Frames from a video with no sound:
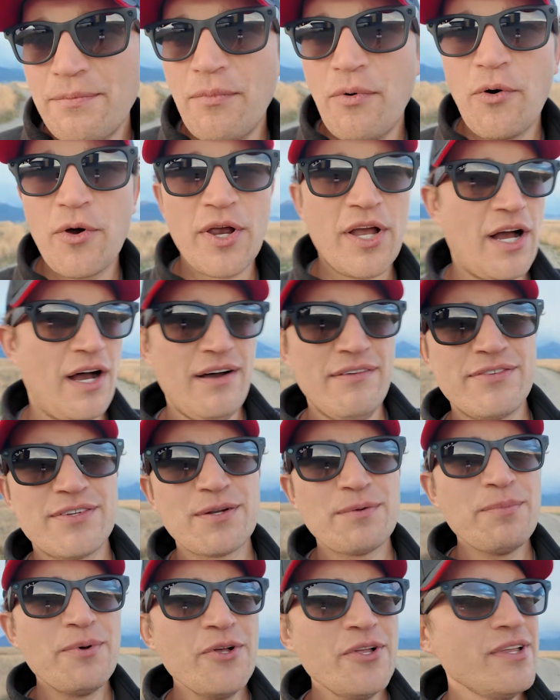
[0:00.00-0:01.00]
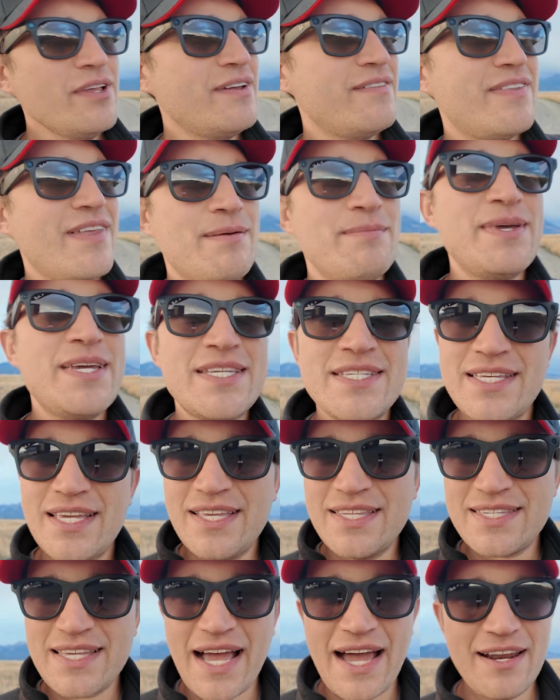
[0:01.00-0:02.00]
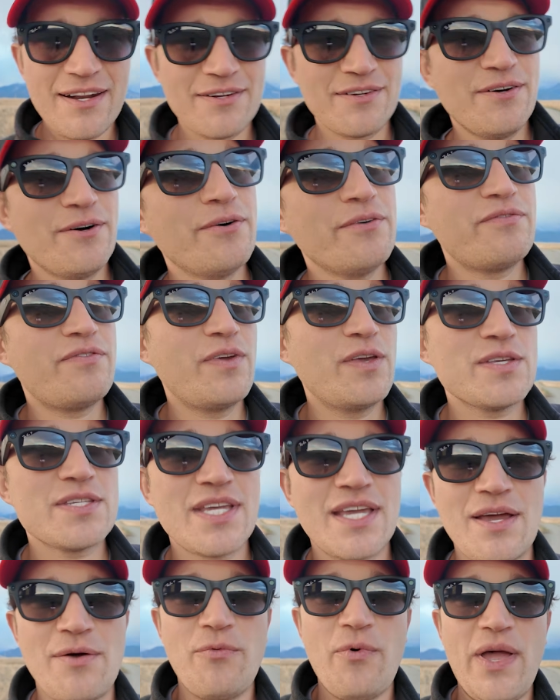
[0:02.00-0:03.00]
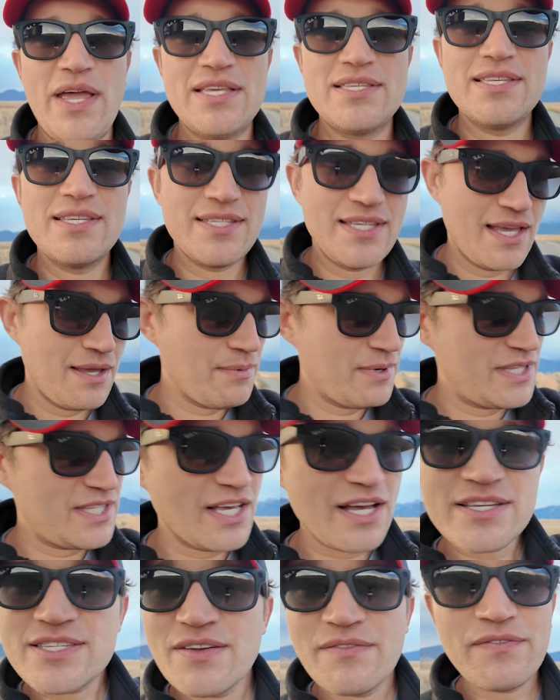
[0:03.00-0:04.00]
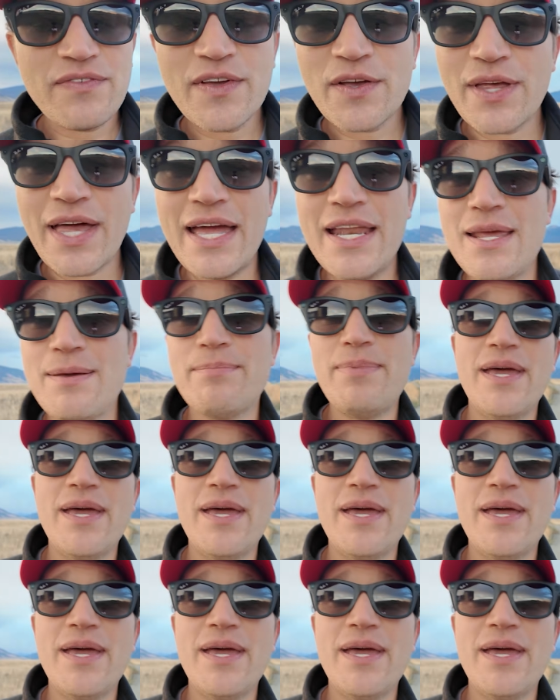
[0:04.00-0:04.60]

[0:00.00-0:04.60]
more comfortable, if that makes sense. I don't know, it feels like it weighs the same. It doesn't feel any